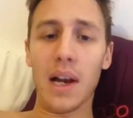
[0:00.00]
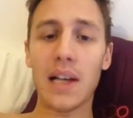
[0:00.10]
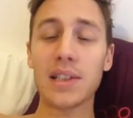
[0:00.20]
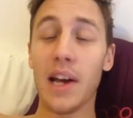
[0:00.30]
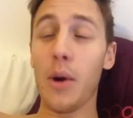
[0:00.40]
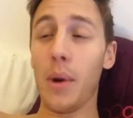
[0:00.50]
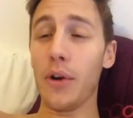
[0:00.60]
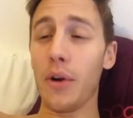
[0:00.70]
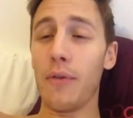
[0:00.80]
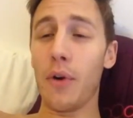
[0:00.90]
Last night I
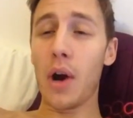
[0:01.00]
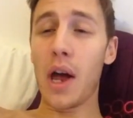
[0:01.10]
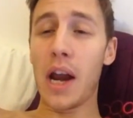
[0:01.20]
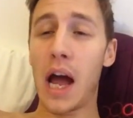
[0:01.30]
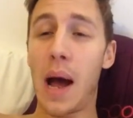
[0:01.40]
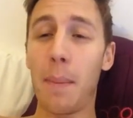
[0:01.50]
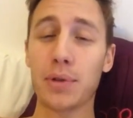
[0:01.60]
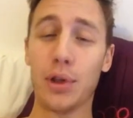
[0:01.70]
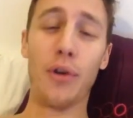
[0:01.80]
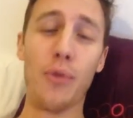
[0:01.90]
went out for an
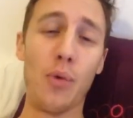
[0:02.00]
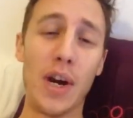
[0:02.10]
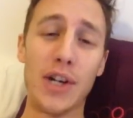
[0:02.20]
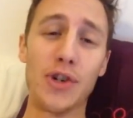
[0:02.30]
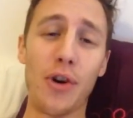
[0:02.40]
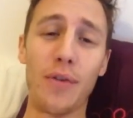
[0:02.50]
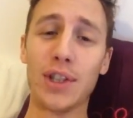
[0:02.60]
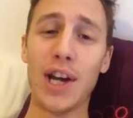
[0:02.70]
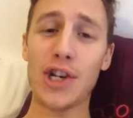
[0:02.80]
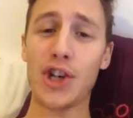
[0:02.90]
absolute rager of
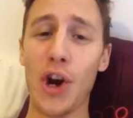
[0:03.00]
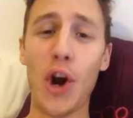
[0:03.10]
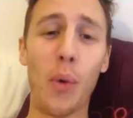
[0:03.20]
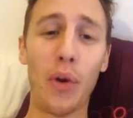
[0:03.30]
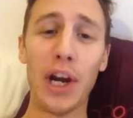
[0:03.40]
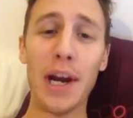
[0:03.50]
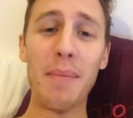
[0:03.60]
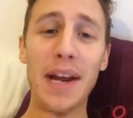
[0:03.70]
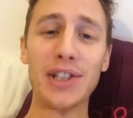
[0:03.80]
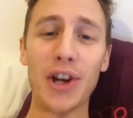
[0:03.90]
a session with
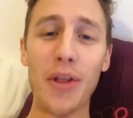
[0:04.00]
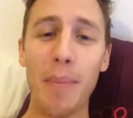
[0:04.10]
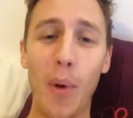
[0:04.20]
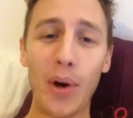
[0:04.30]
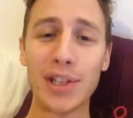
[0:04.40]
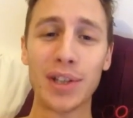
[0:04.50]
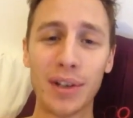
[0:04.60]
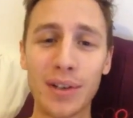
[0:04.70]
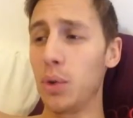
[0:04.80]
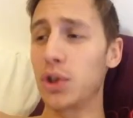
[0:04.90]
Liam Neeson and the boys.
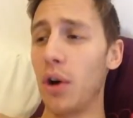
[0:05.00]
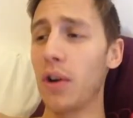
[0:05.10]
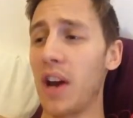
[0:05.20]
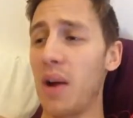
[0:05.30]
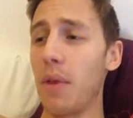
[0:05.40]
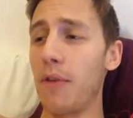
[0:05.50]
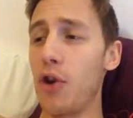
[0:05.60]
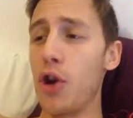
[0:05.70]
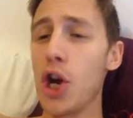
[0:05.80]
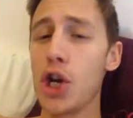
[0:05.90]
We started out with a
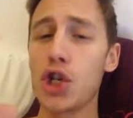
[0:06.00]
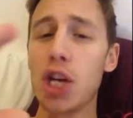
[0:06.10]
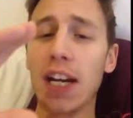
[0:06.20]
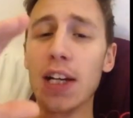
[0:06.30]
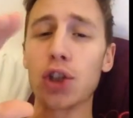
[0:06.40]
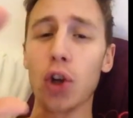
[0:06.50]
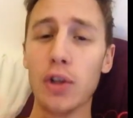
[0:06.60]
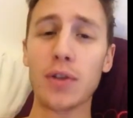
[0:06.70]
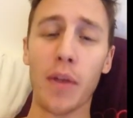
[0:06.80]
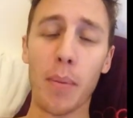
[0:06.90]
few cheeky
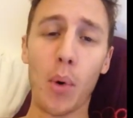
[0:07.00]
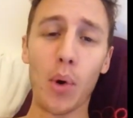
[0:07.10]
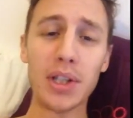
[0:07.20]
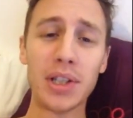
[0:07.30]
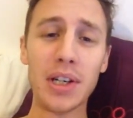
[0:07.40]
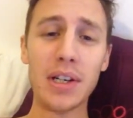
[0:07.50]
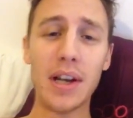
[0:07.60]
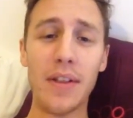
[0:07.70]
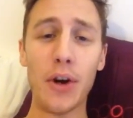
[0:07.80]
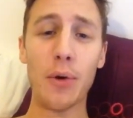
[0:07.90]
stouts with the boys
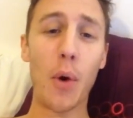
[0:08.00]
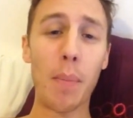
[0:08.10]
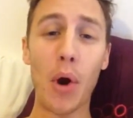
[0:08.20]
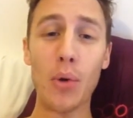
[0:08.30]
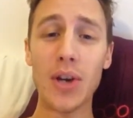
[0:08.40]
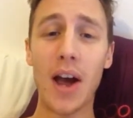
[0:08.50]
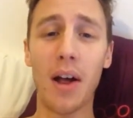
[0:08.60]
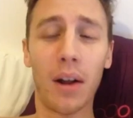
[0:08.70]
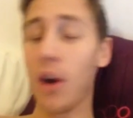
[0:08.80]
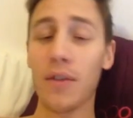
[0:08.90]
in the Europa
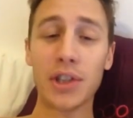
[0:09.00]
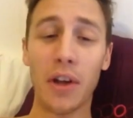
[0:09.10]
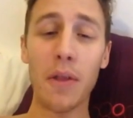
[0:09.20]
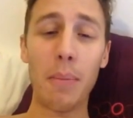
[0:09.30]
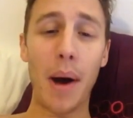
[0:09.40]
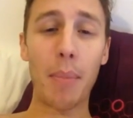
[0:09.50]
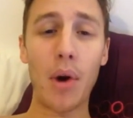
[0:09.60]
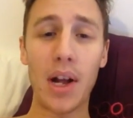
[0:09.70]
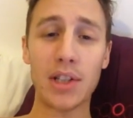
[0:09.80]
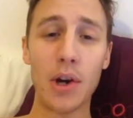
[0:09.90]
Hotel. All of a sudden the
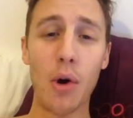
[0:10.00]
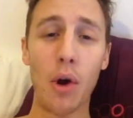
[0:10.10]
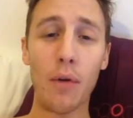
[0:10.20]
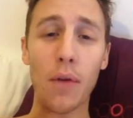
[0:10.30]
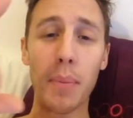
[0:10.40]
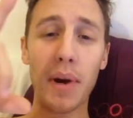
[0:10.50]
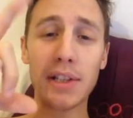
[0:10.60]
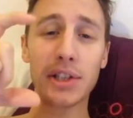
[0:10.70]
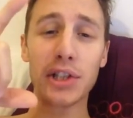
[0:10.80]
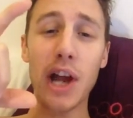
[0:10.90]
paparazzi are all over the
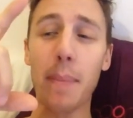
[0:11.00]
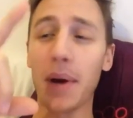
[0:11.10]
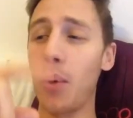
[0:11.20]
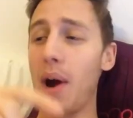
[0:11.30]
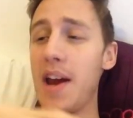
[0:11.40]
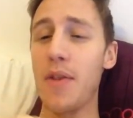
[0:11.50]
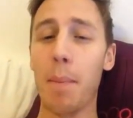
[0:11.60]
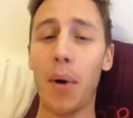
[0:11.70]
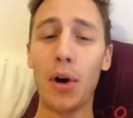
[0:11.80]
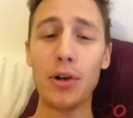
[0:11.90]
place, snapping away.
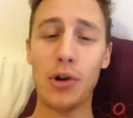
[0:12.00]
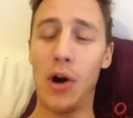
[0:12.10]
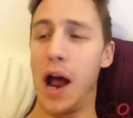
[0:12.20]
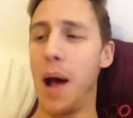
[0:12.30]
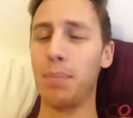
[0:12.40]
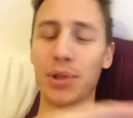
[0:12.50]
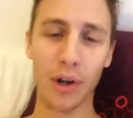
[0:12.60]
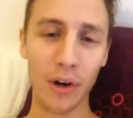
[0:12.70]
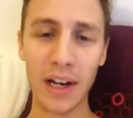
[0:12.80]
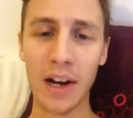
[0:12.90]
The birds are
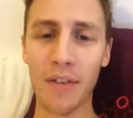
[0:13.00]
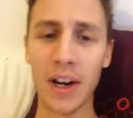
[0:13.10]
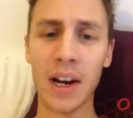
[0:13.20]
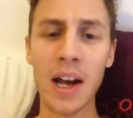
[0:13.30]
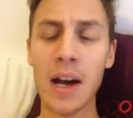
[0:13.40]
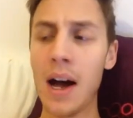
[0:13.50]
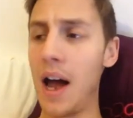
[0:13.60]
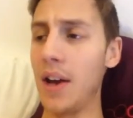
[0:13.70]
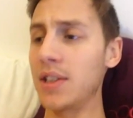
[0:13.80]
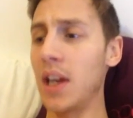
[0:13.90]
absolutely loving it.
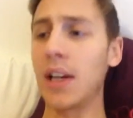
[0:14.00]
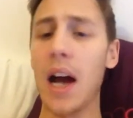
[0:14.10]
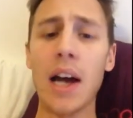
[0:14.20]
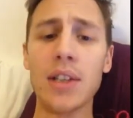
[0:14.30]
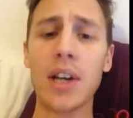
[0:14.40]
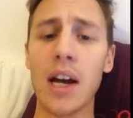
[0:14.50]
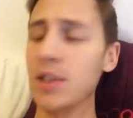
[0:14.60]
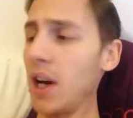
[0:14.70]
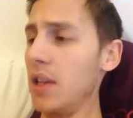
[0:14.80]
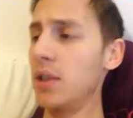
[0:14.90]
I had to say, guys,
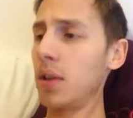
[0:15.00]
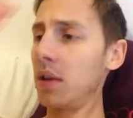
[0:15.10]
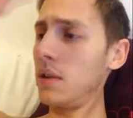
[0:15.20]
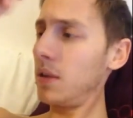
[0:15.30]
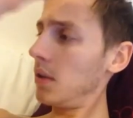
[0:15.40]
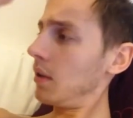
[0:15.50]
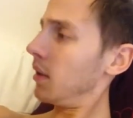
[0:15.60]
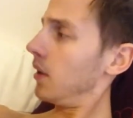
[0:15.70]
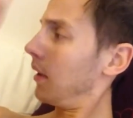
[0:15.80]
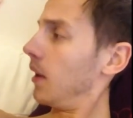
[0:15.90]
Liam
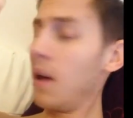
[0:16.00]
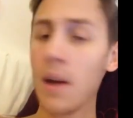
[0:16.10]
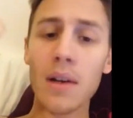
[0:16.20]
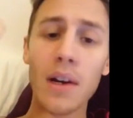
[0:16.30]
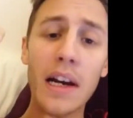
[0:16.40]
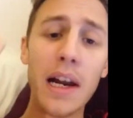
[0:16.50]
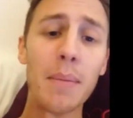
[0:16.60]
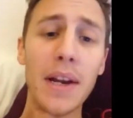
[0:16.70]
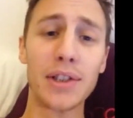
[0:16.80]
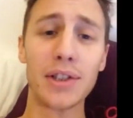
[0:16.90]

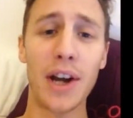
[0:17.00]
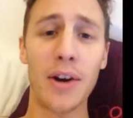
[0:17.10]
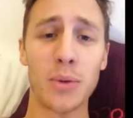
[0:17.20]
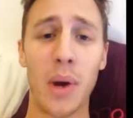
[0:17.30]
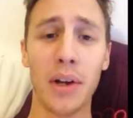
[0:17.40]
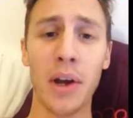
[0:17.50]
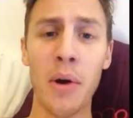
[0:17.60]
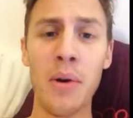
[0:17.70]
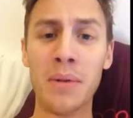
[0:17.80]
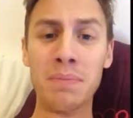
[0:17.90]
Neeson's here as well, you
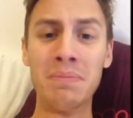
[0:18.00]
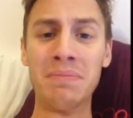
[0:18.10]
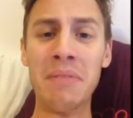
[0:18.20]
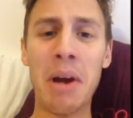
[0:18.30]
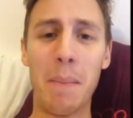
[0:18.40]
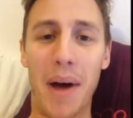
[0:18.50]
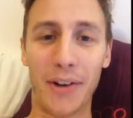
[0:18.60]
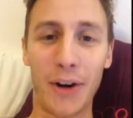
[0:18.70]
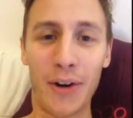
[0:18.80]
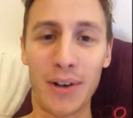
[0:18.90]
know.
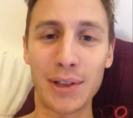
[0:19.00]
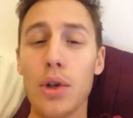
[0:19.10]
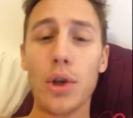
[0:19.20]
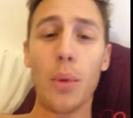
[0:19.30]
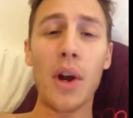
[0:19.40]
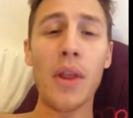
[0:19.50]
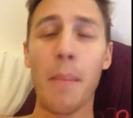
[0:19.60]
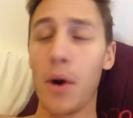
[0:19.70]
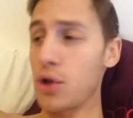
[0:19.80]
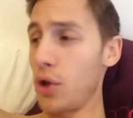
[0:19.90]
Banter. So we're in
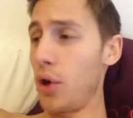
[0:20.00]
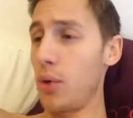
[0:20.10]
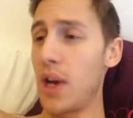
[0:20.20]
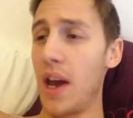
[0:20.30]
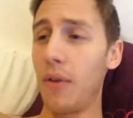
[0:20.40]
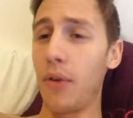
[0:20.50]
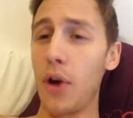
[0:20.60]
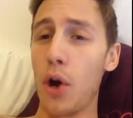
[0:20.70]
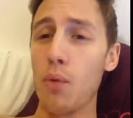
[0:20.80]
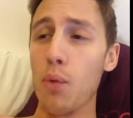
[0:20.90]
the Merchant Hotel for
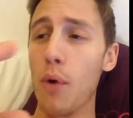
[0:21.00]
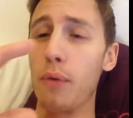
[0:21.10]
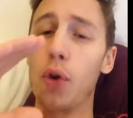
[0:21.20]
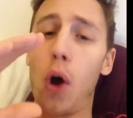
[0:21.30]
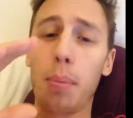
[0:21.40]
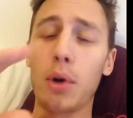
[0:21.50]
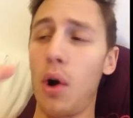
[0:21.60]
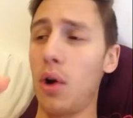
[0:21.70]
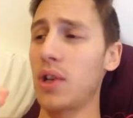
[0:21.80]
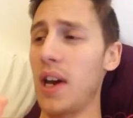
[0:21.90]
the old rooftop
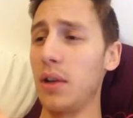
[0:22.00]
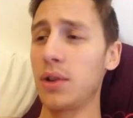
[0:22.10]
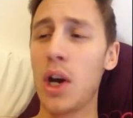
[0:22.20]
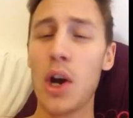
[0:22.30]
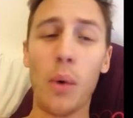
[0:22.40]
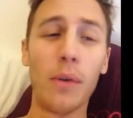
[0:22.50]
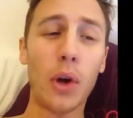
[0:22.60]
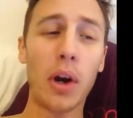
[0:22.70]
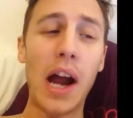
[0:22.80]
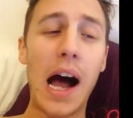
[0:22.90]
cocktails.
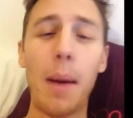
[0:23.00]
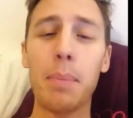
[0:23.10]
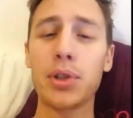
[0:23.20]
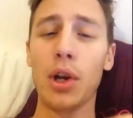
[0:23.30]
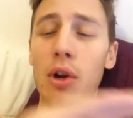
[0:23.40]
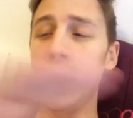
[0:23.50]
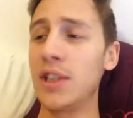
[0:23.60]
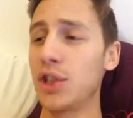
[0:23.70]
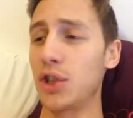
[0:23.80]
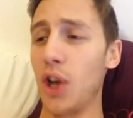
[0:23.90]
We've got an
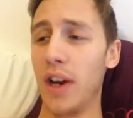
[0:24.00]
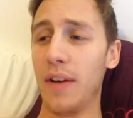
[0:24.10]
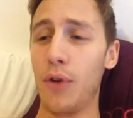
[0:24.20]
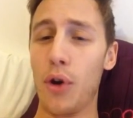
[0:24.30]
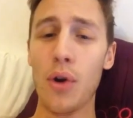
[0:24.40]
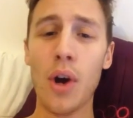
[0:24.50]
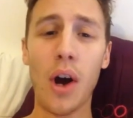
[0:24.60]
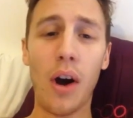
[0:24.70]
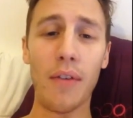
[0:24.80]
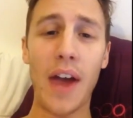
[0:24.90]
absolutely stunning view
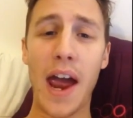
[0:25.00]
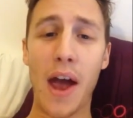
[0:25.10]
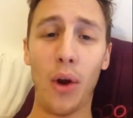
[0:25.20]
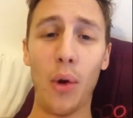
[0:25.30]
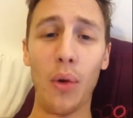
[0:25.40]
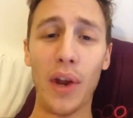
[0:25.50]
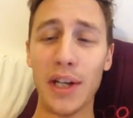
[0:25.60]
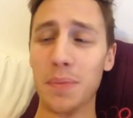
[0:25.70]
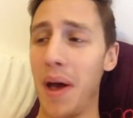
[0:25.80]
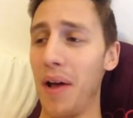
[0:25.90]
of the hellhole
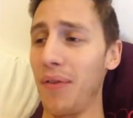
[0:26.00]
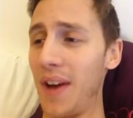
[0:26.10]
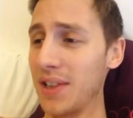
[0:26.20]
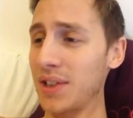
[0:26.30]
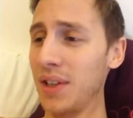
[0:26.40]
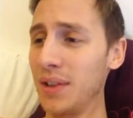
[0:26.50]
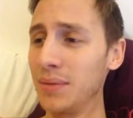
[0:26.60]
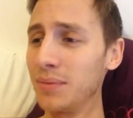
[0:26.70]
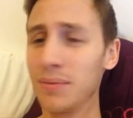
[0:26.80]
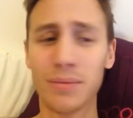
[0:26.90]
that is Belfast.
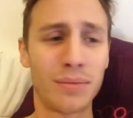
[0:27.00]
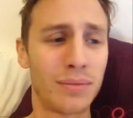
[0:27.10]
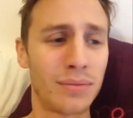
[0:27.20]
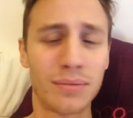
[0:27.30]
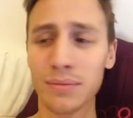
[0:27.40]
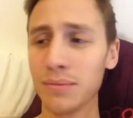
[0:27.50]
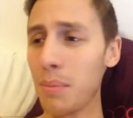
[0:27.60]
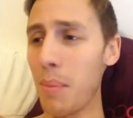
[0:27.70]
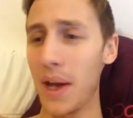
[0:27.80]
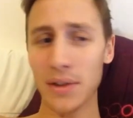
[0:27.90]

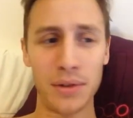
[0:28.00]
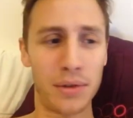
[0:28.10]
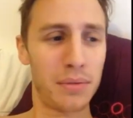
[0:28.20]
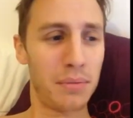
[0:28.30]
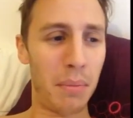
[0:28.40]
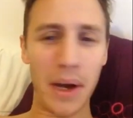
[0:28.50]
Peasants.